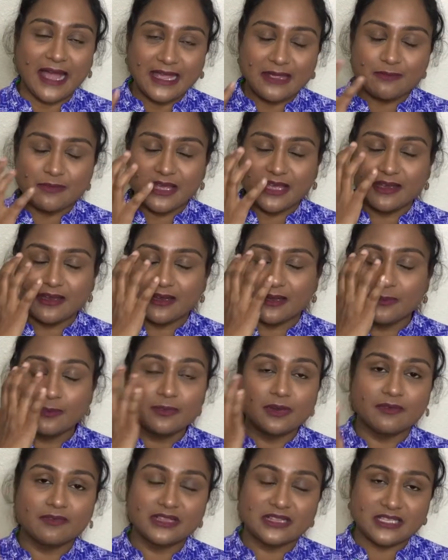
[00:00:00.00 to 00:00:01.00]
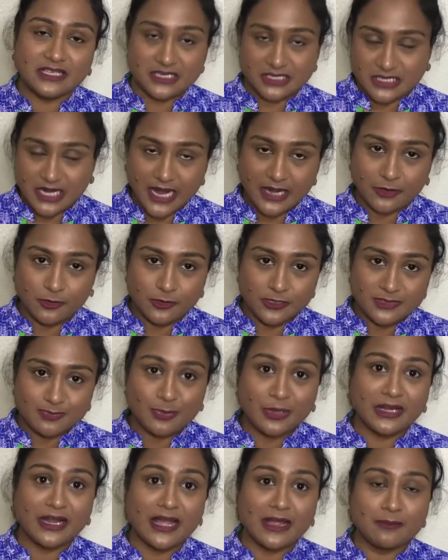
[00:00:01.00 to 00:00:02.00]
eye makeup with shadows
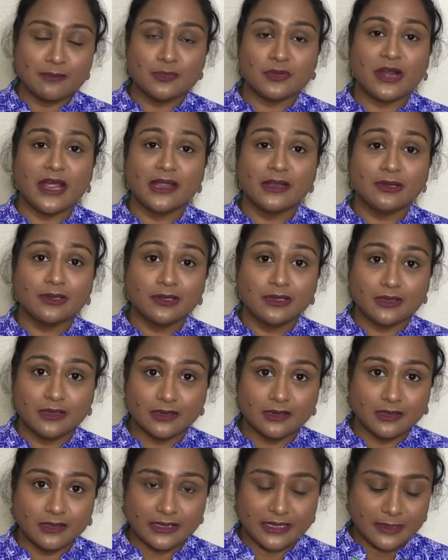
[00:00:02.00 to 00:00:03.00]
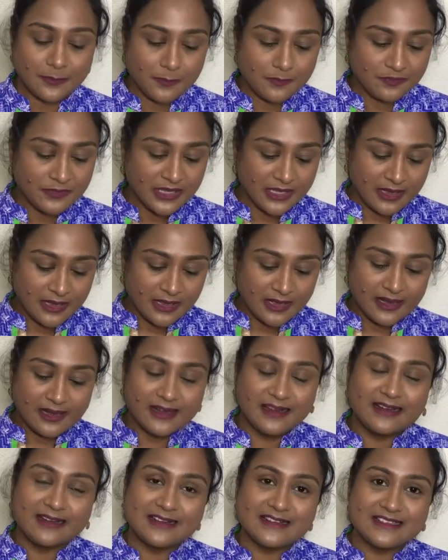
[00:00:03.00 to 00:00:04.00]
but I'm trying to learn them.
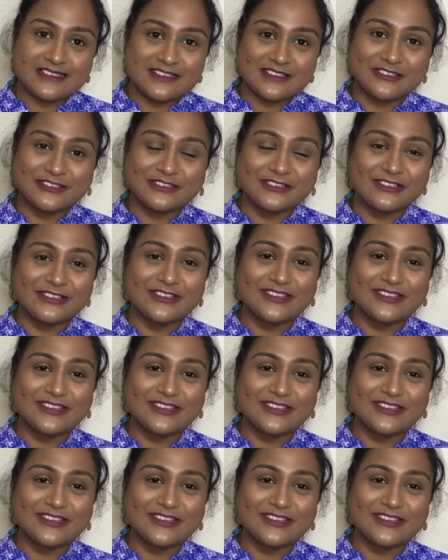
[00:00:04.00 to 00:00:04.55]
Uh, so